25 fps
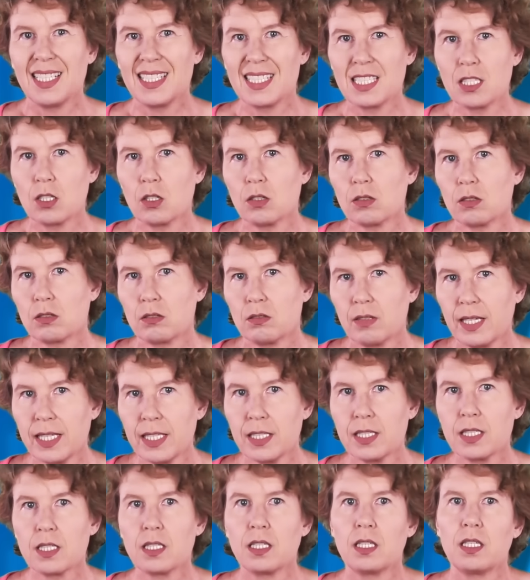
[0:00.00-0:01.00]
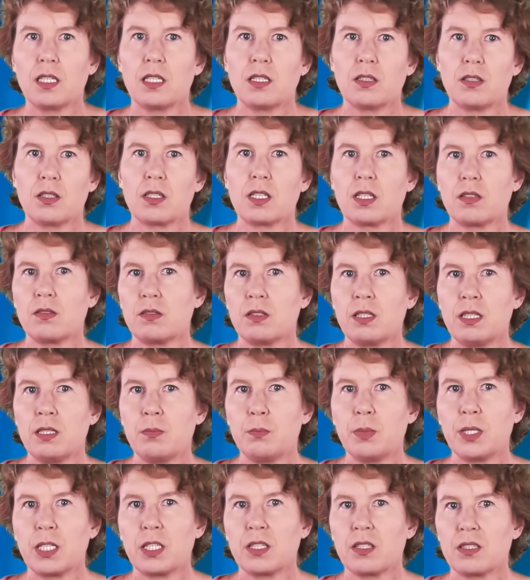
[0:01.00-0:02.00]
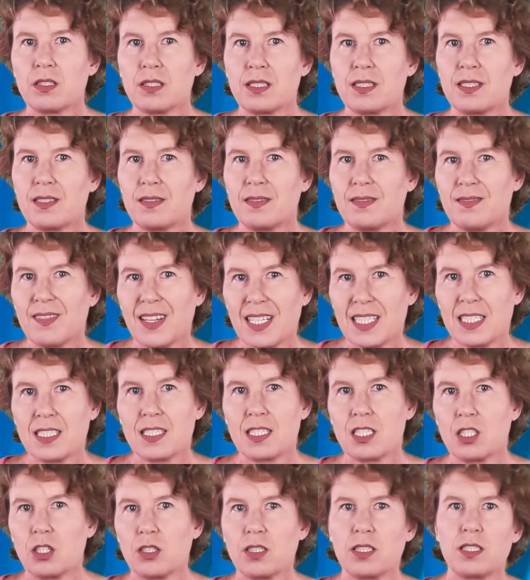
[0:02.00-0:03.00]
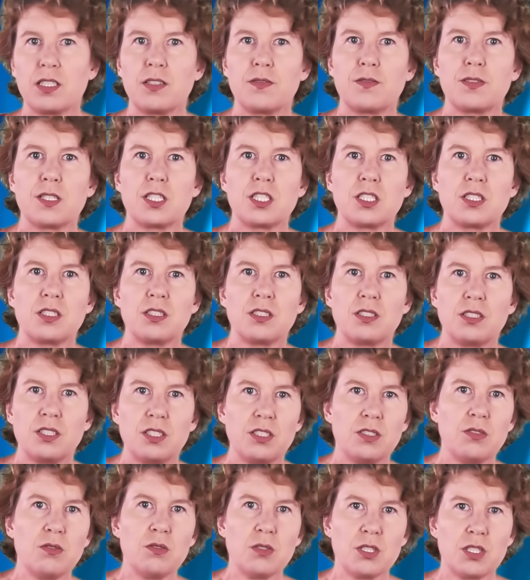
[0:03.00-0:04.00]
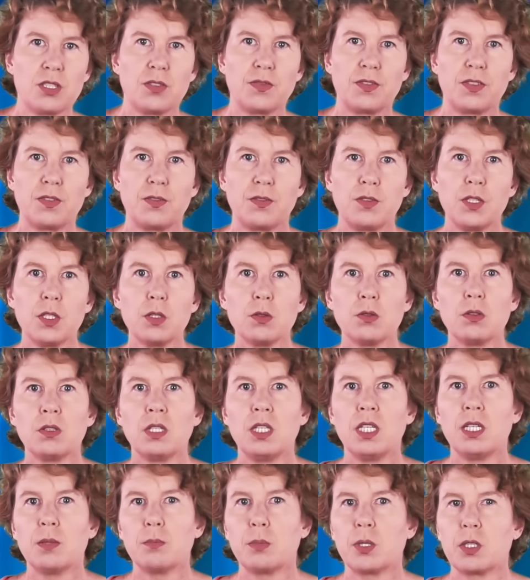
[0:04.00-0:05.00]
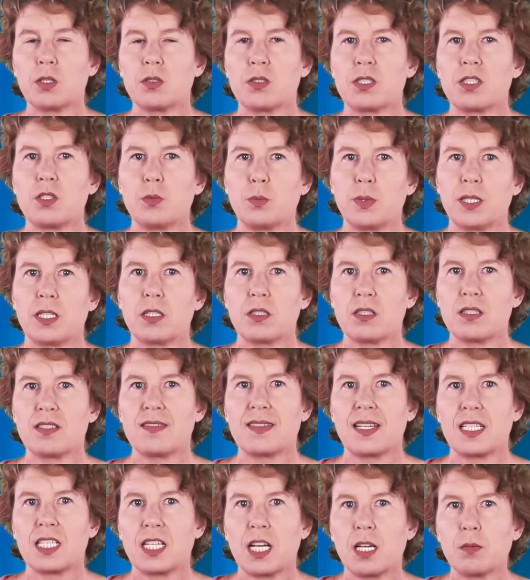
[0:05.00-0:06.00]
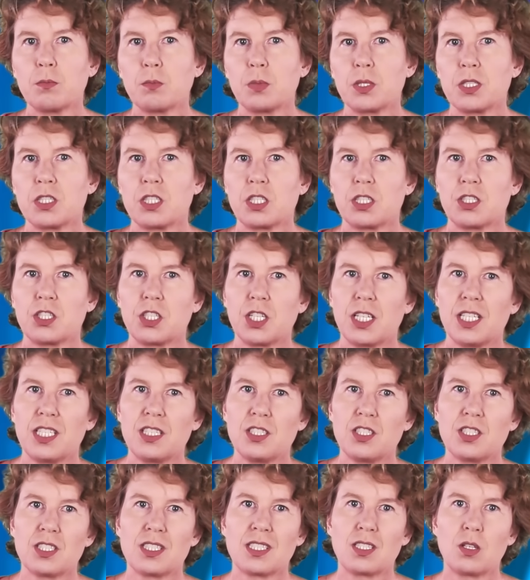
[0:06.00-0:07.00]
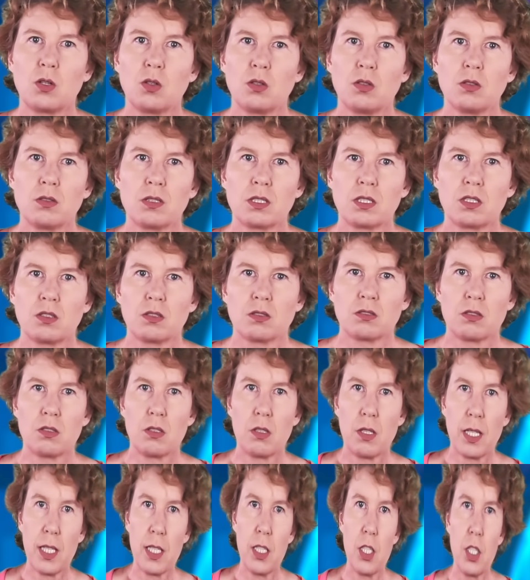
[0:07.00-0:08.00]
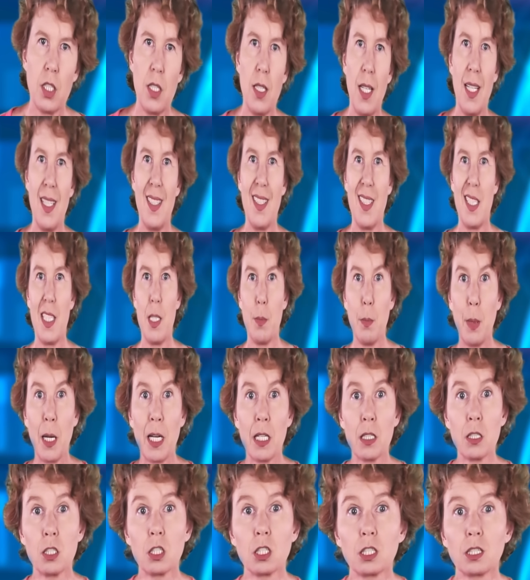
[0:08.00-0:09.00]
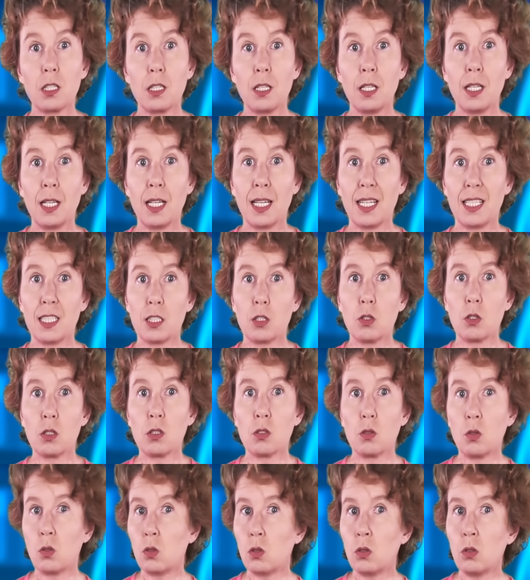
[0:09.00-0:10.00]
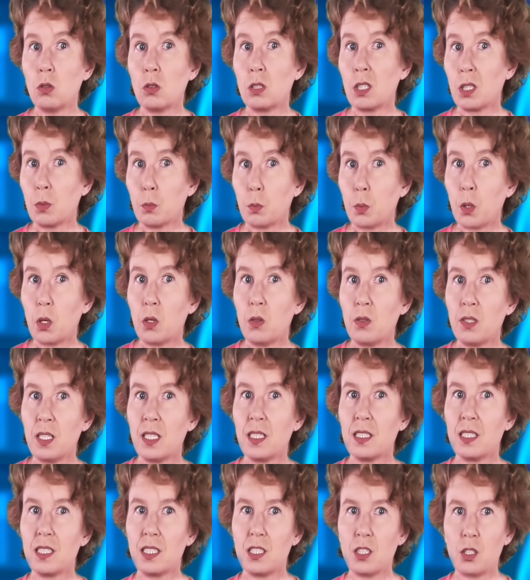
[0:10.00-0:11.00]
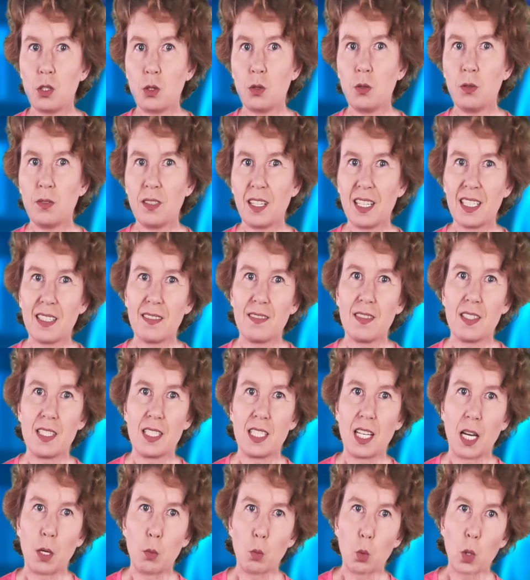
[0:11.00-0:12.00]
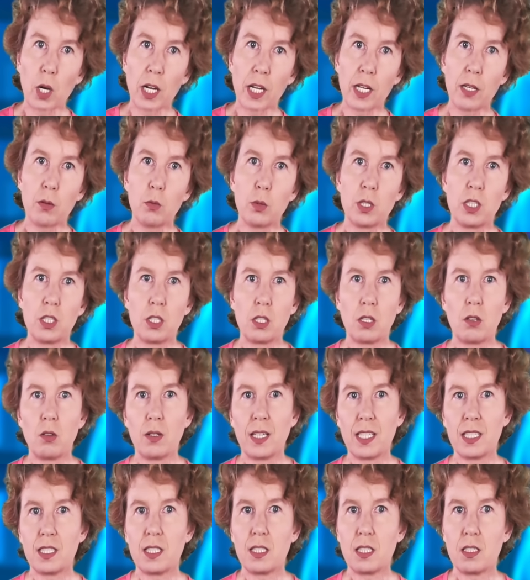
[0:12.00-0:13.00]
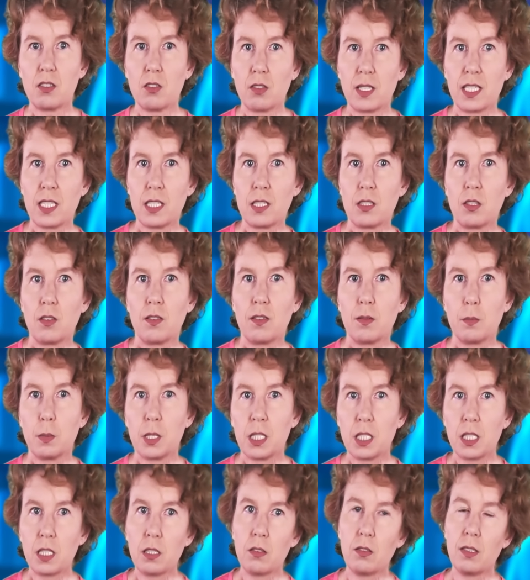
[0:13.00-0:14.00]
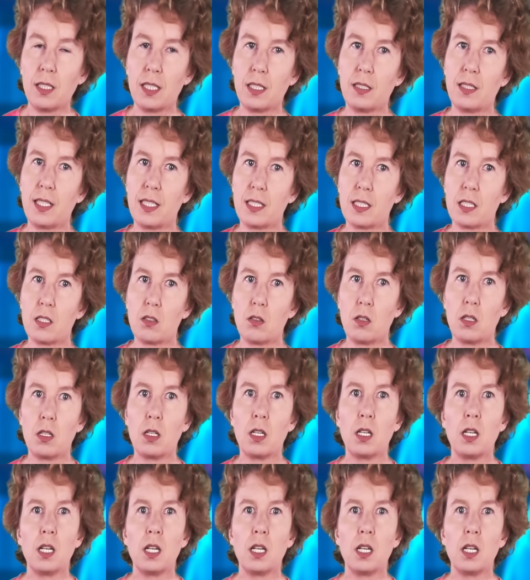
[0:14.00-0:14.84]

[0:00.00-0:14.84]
It's not great, not only because that's not an efficient use of the fuel, but also because the temperature changes cause contraction and expansion, and not all components do that the same way, which creates stress on the material and so on.